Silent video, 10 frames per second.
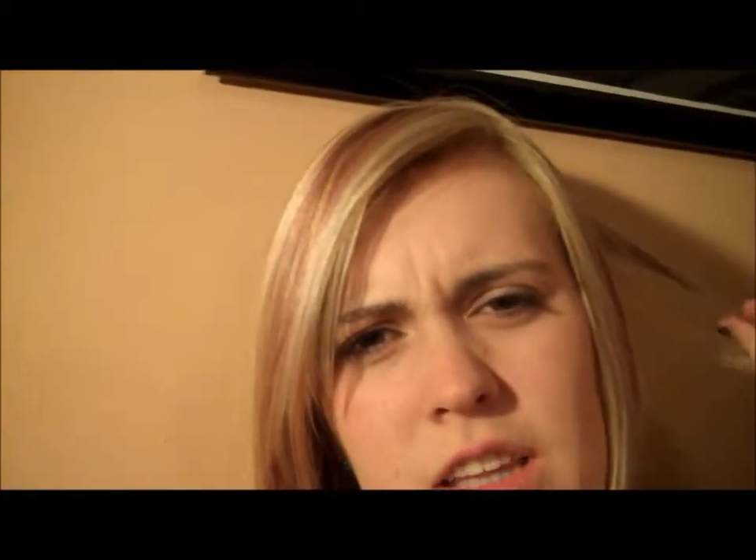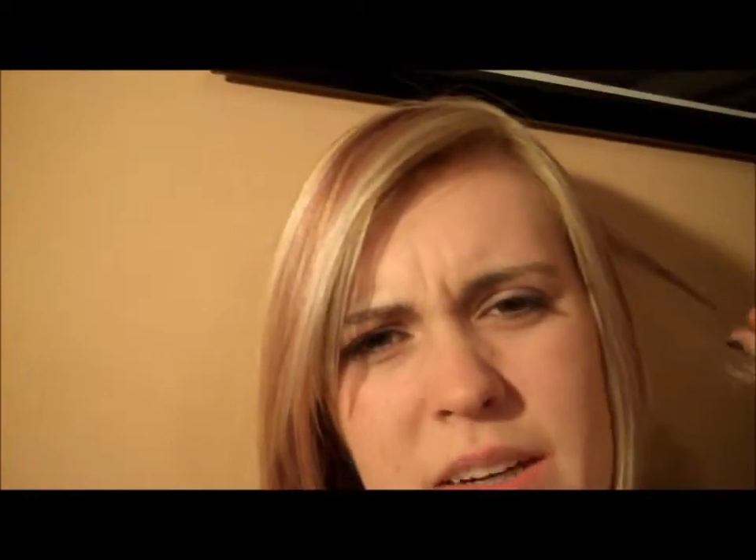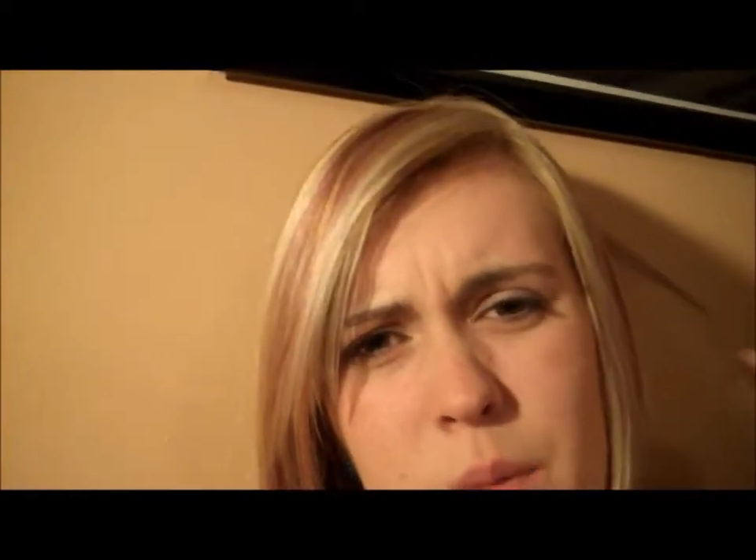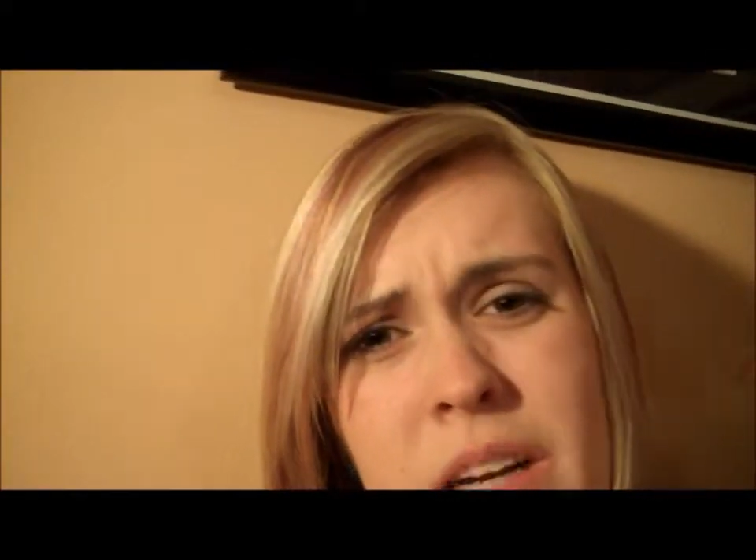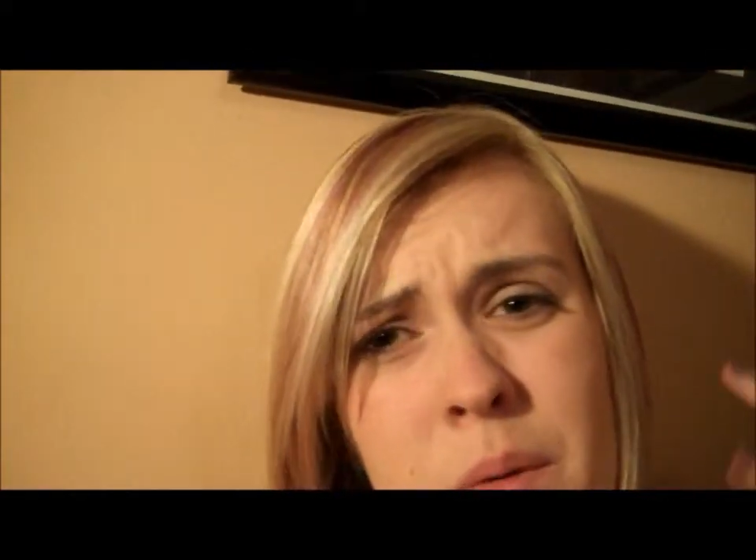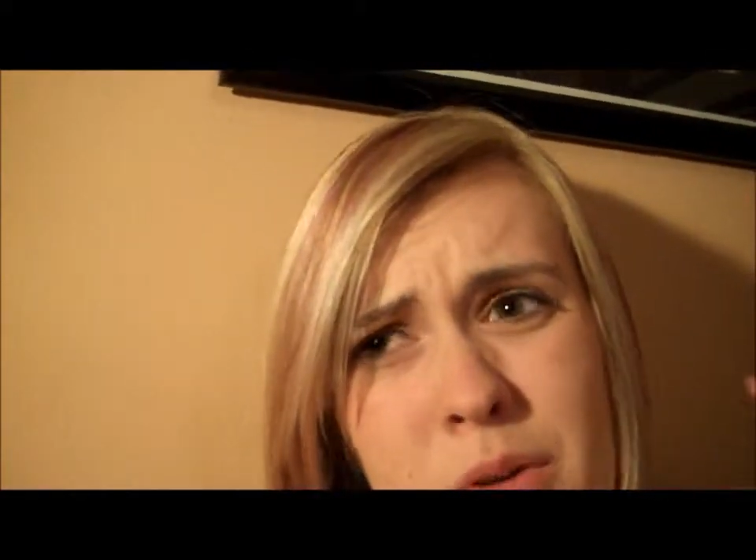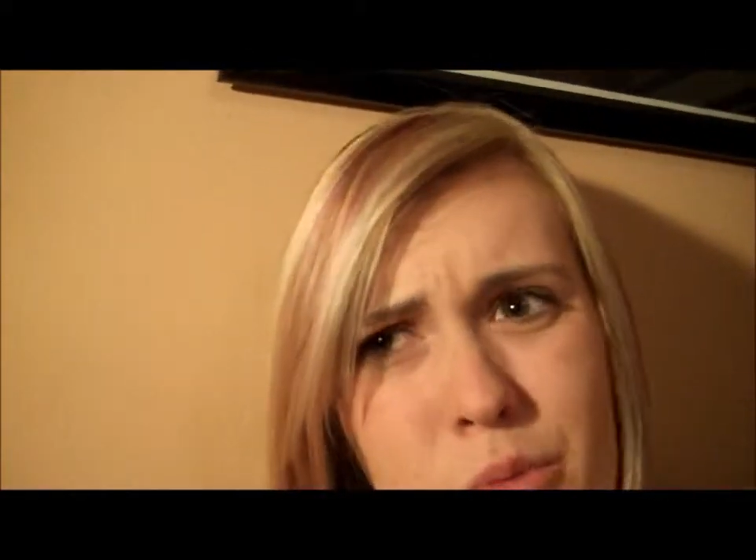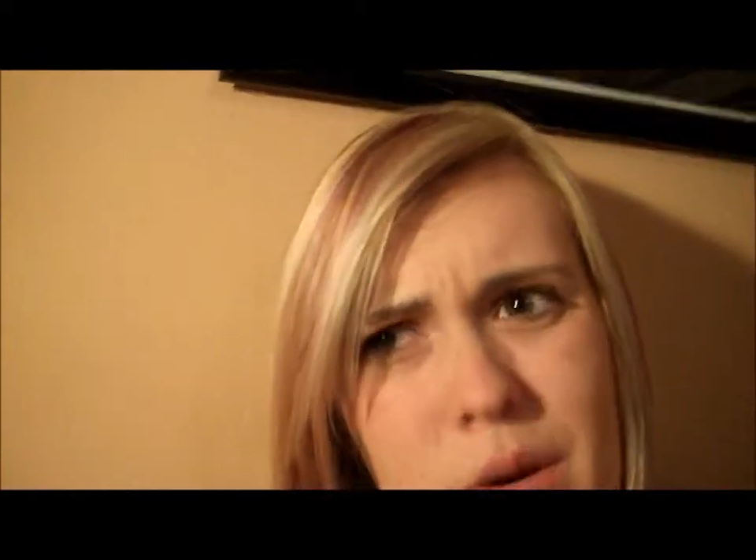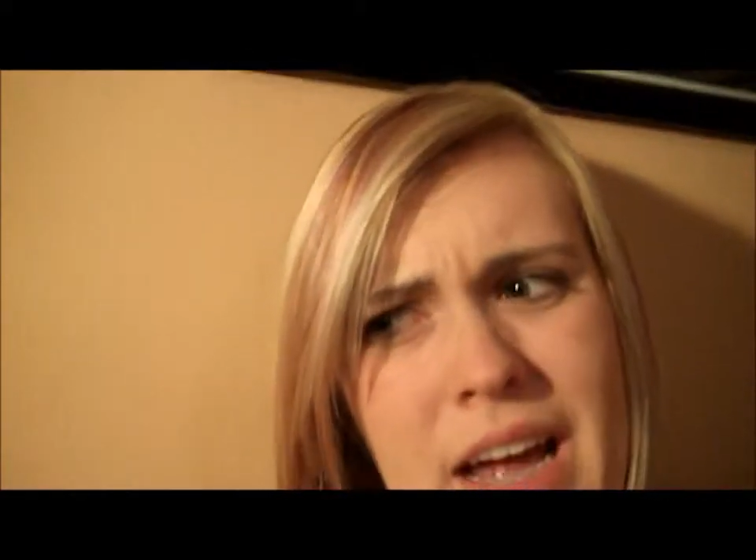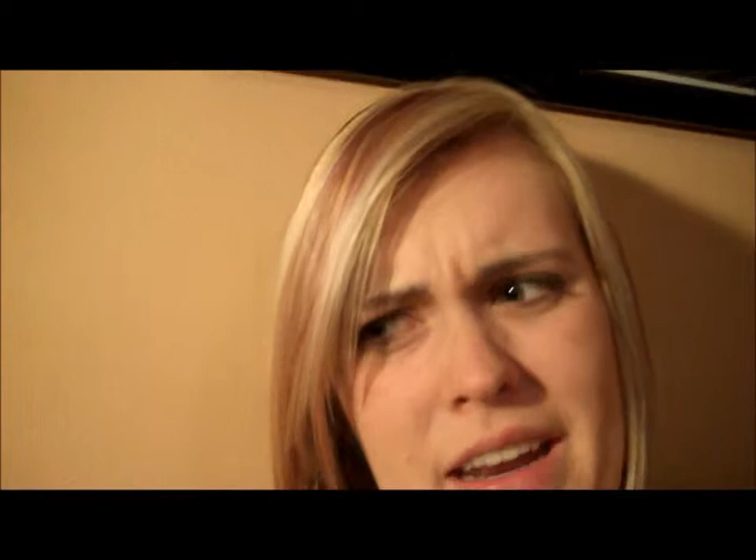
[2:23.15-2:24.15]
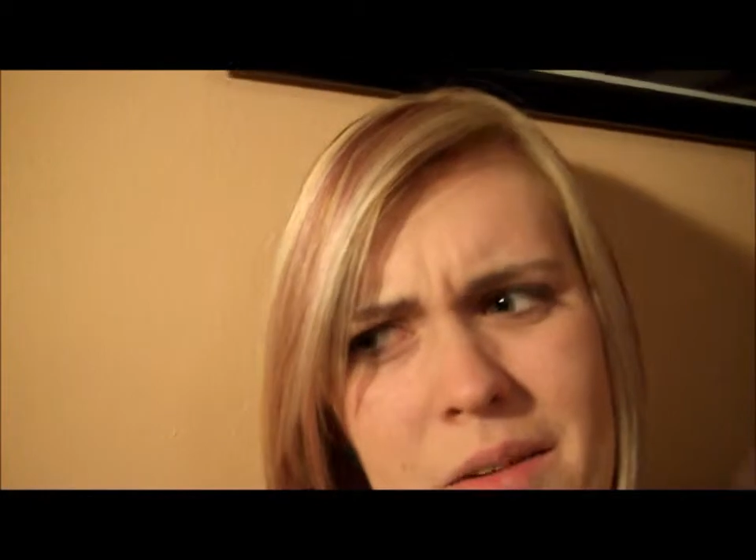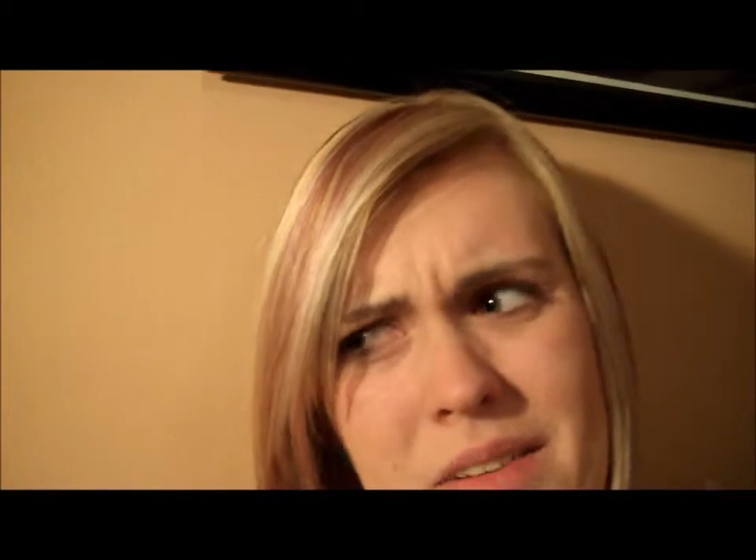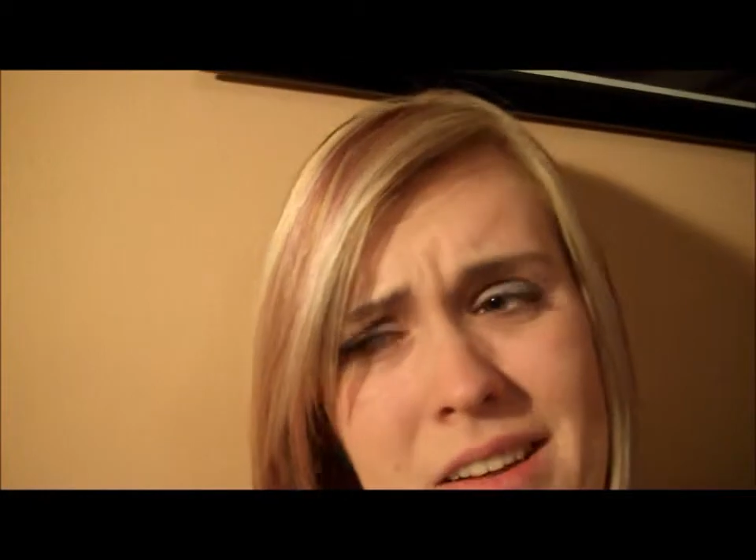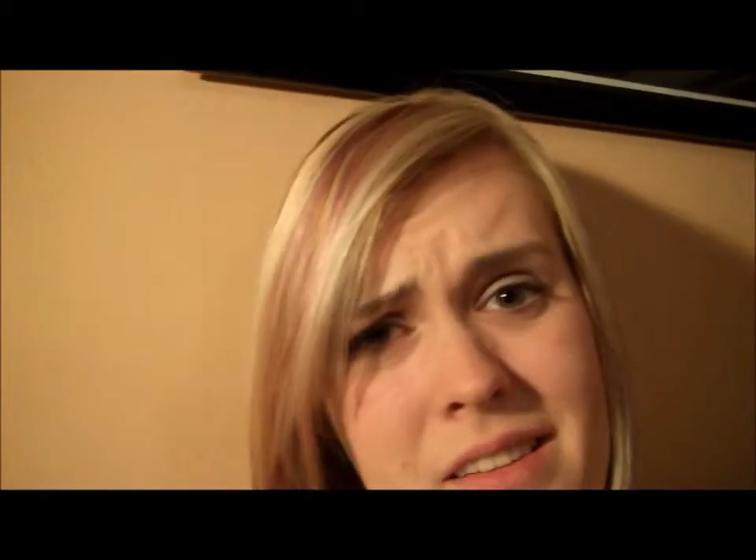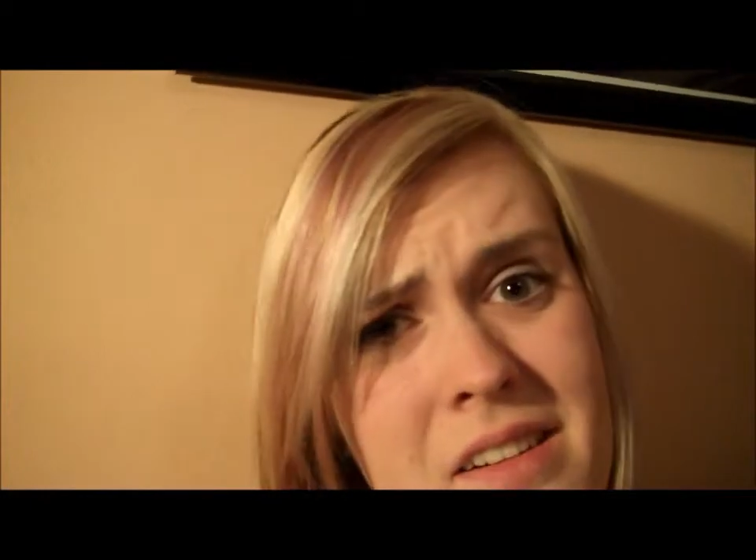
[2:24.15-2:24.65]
like when it was wet, and I was like,